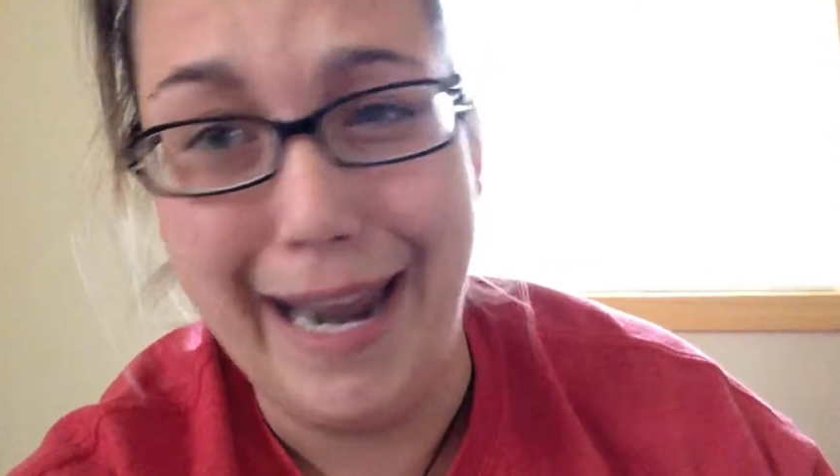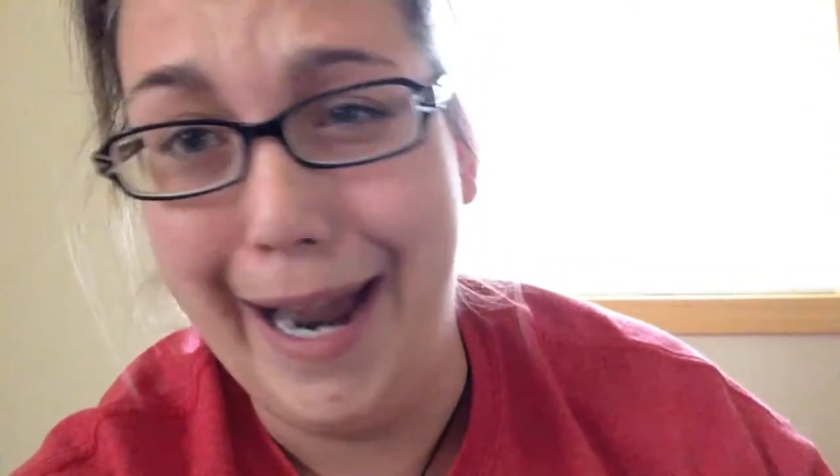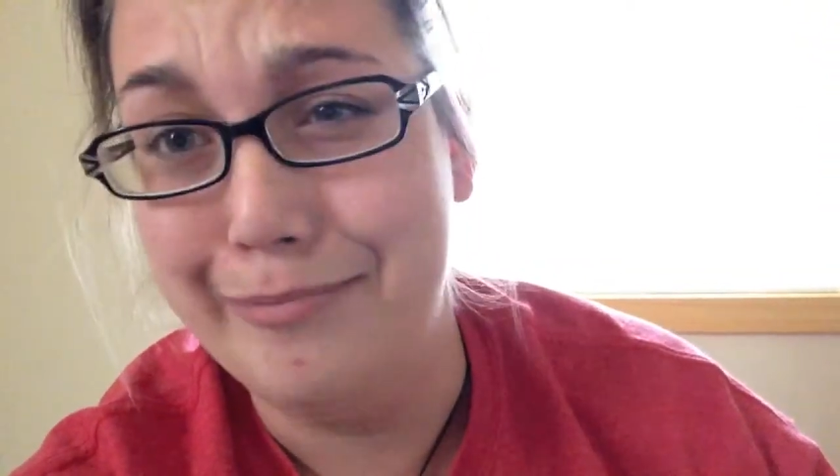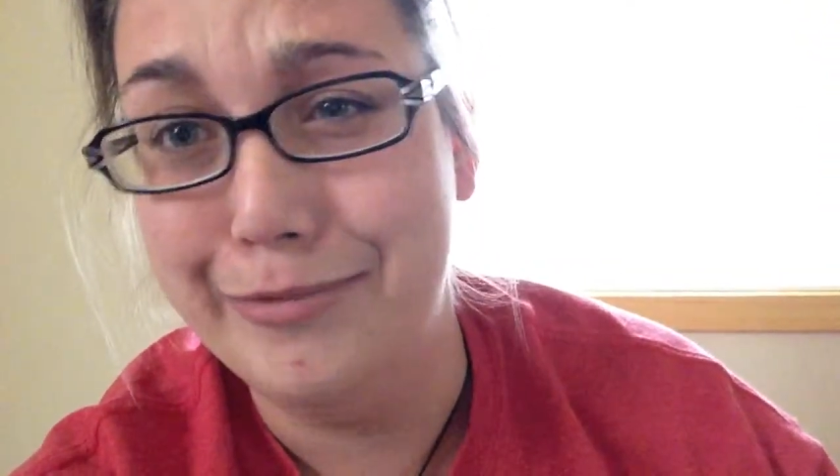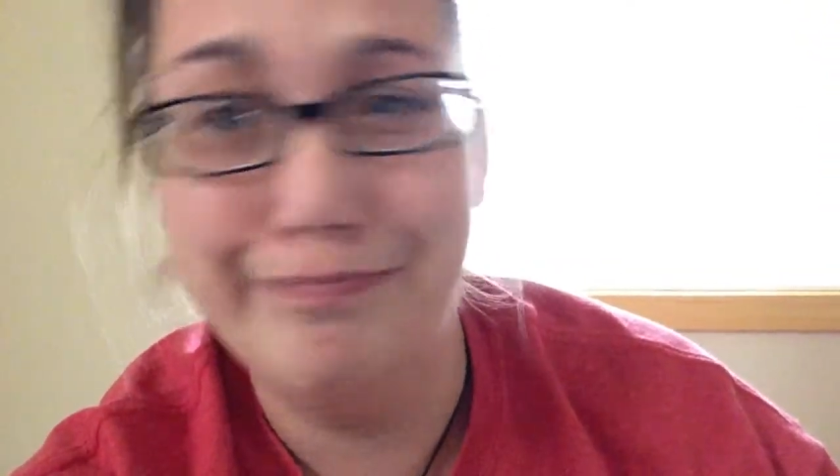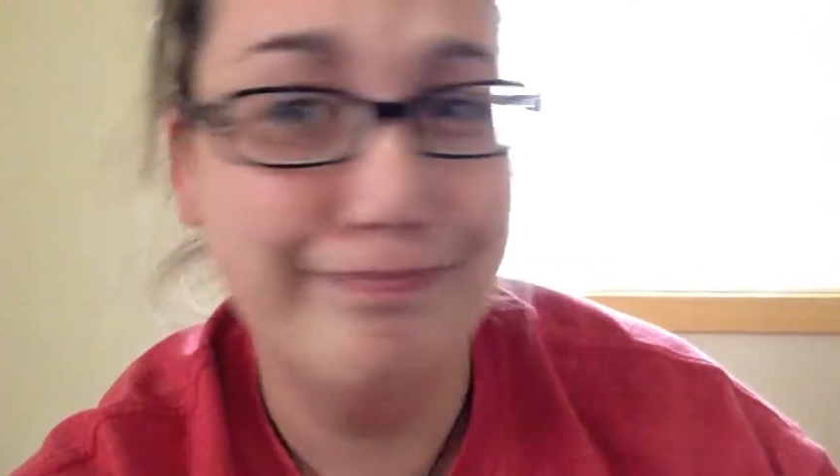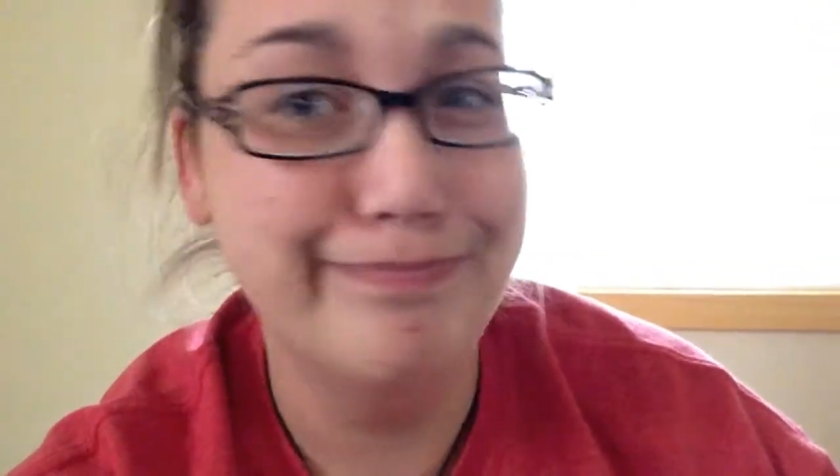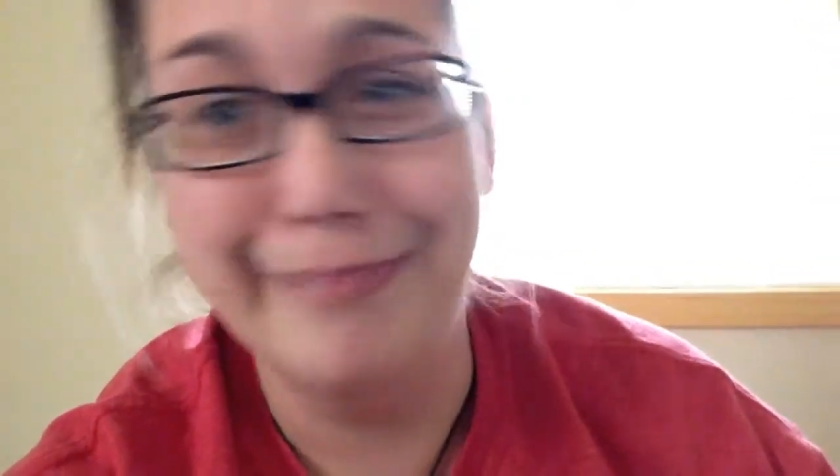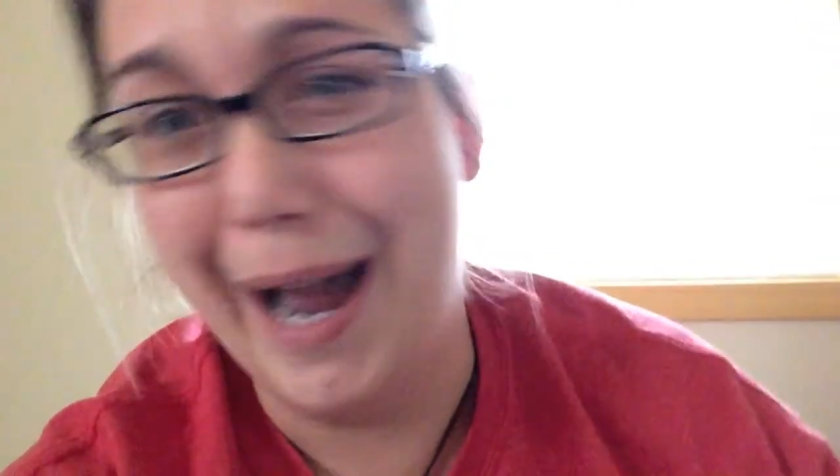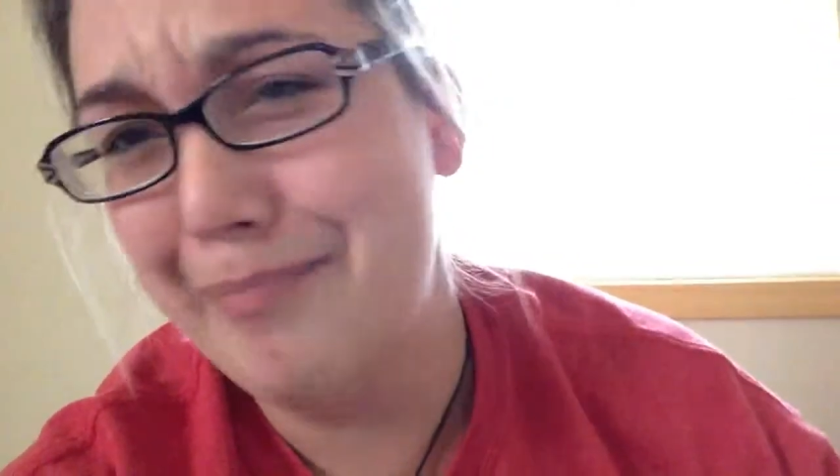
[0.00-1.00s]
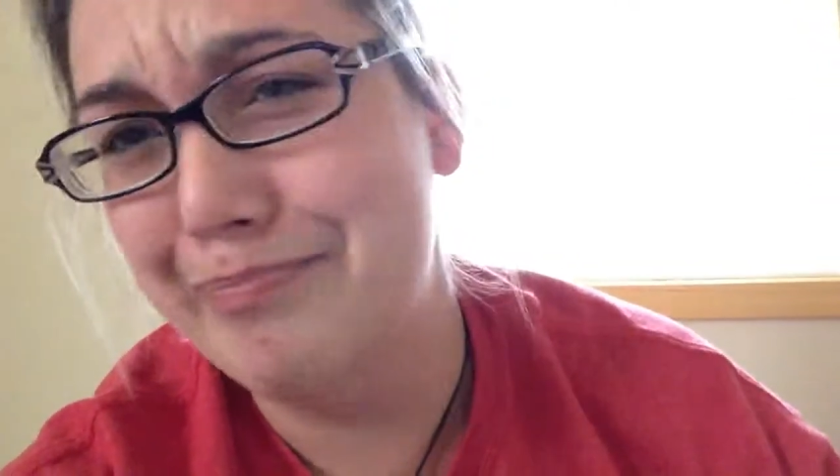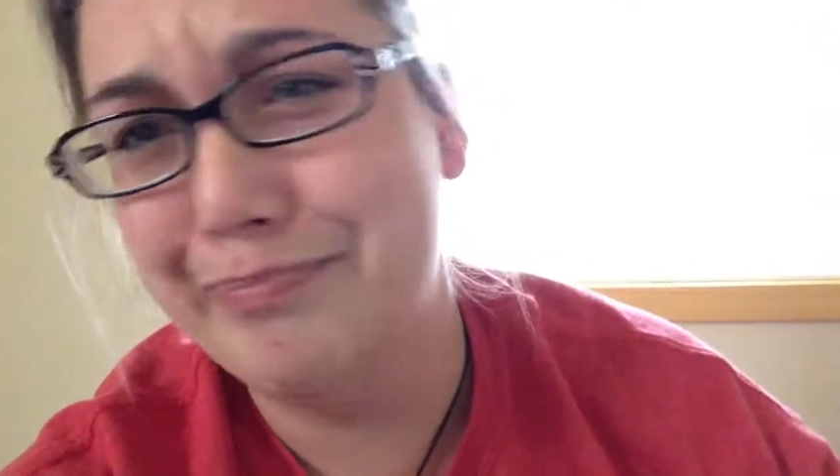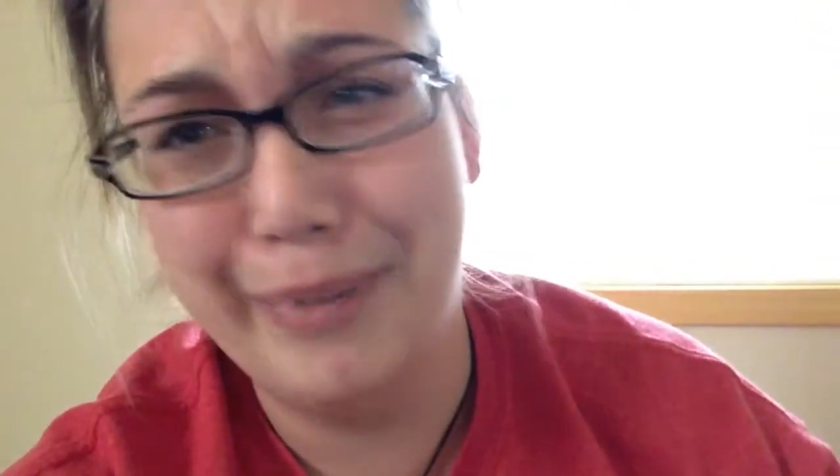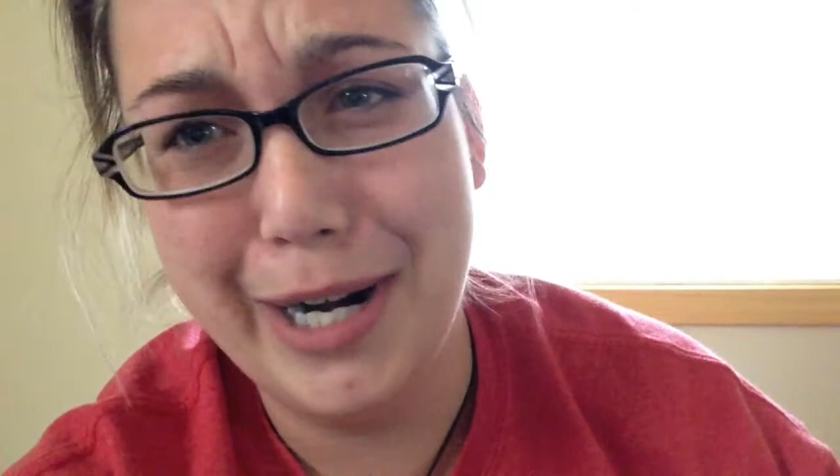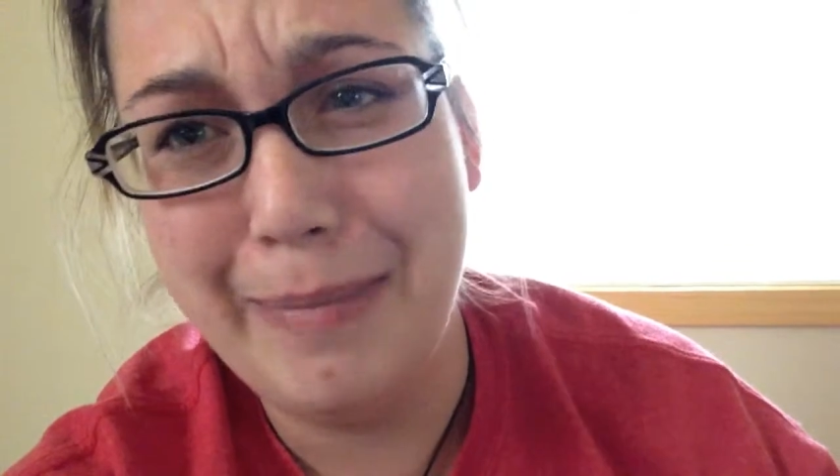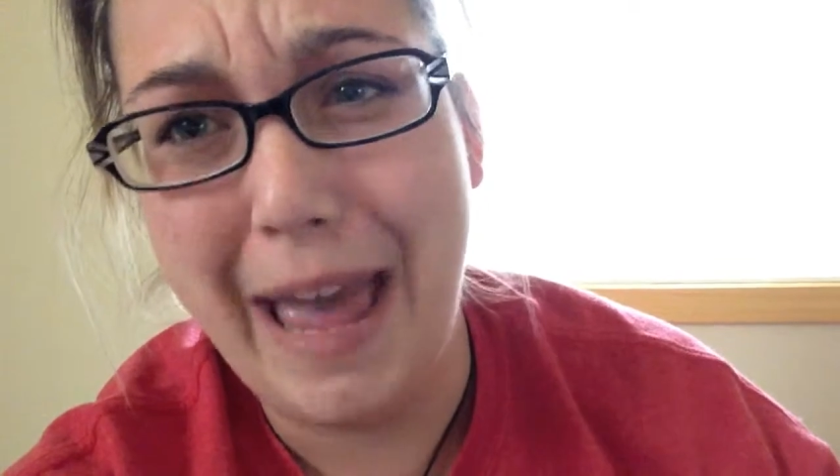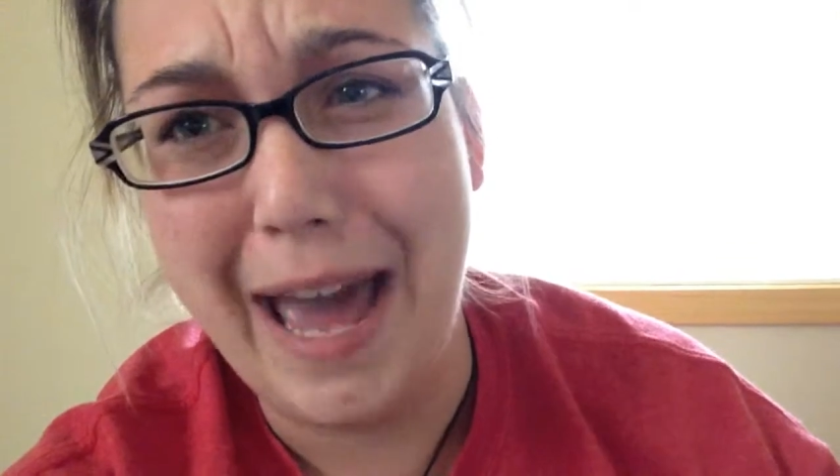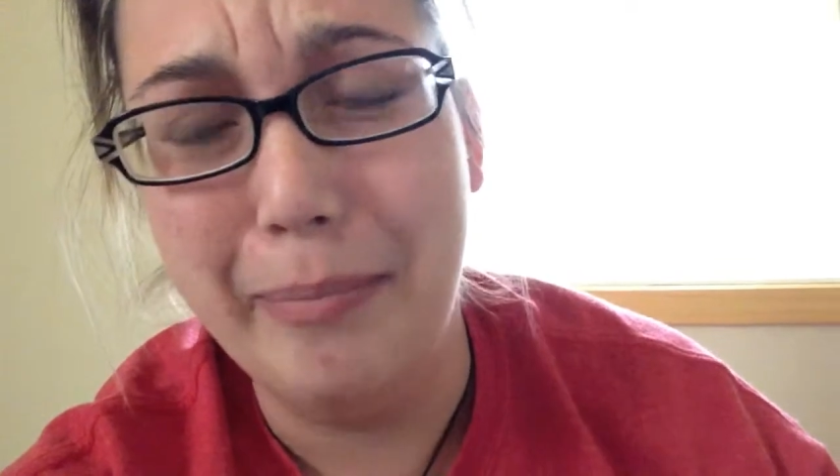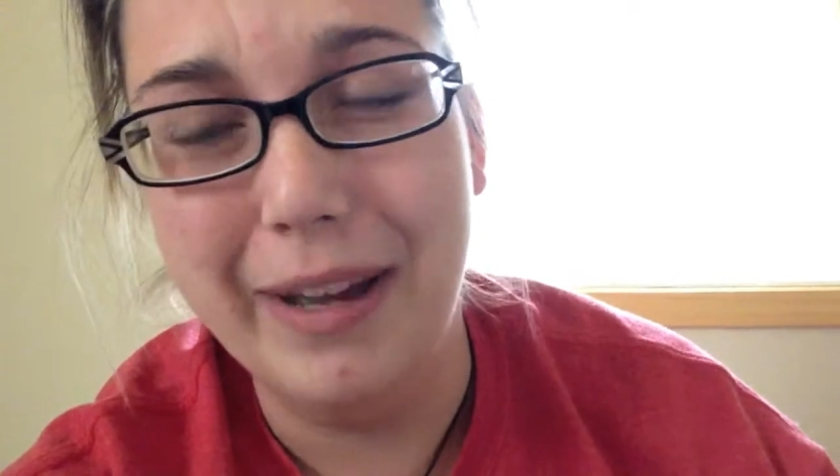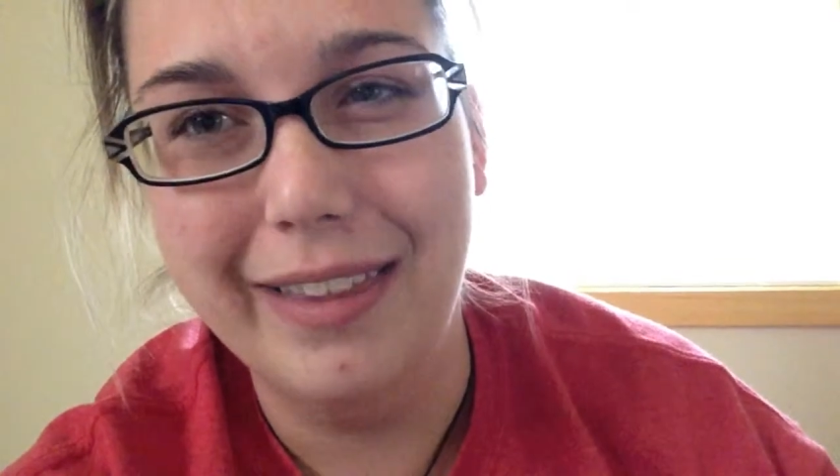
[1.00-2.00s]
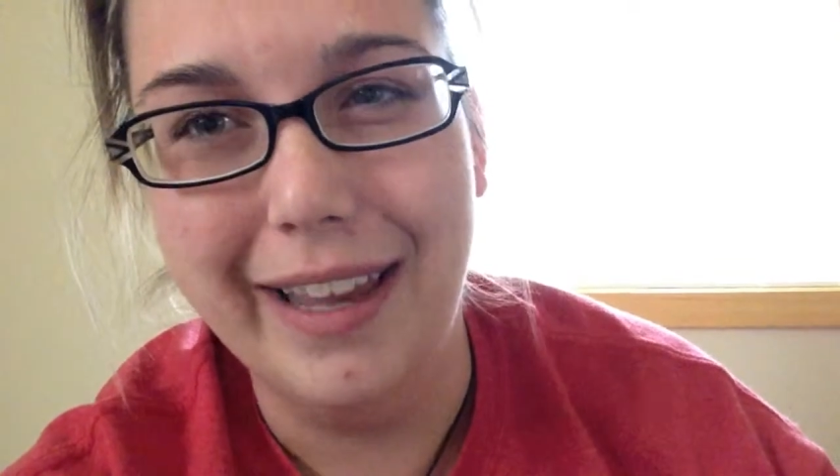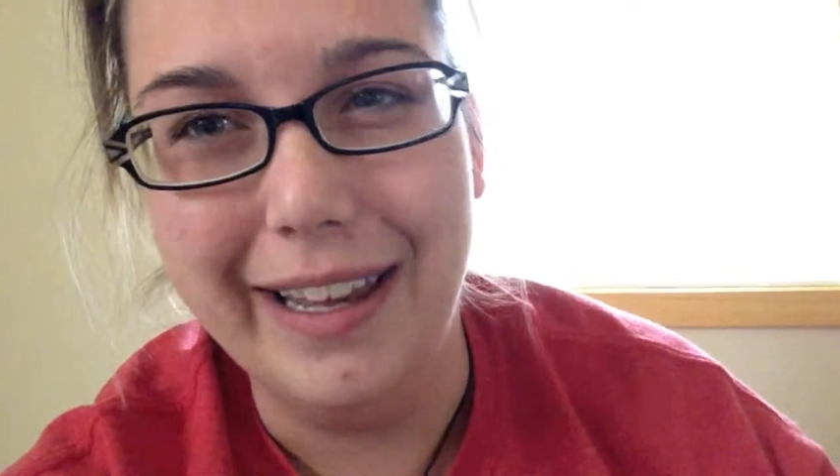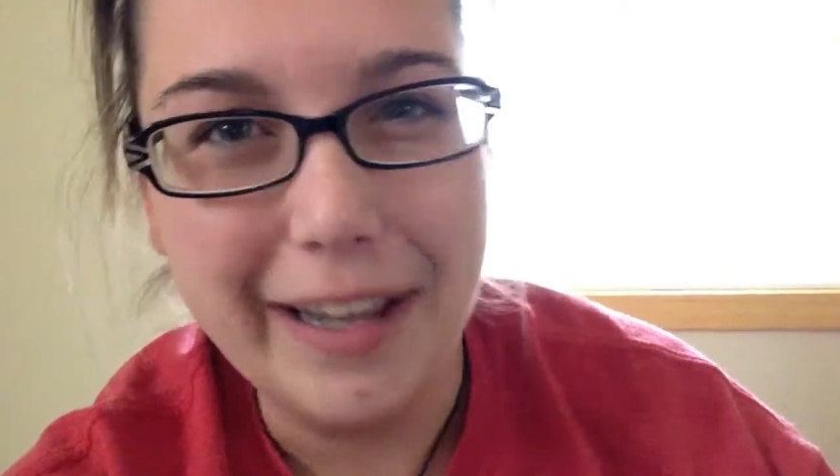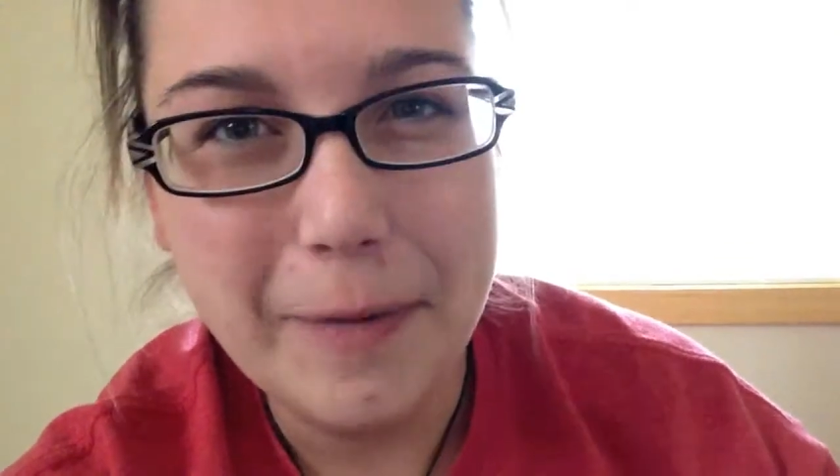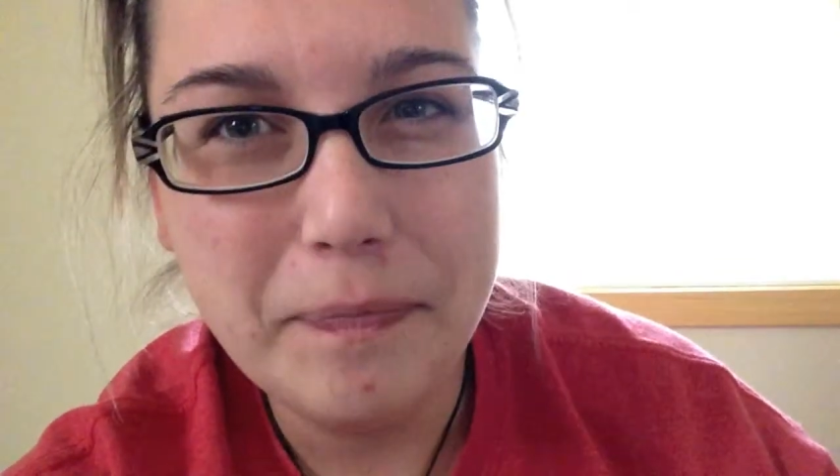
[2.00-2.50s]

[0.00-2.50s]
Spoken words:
And I'm pretty bad, but like